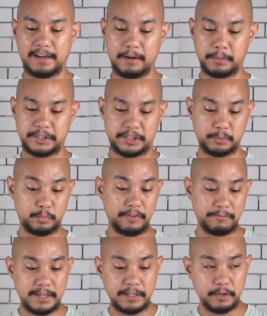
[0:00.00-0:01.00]
which
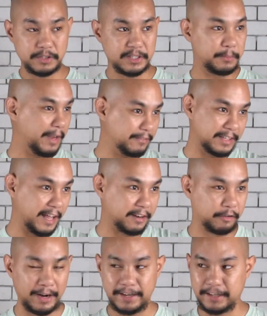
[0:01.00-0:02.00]
we've been using. We have a lot of
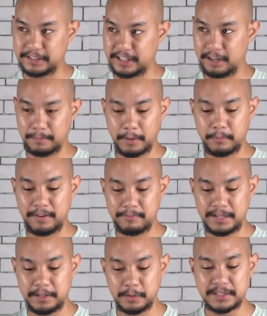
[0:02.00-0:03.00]
grinders here, but we've
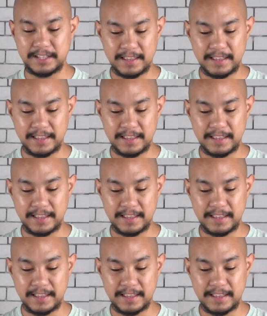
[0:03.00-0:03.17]
been using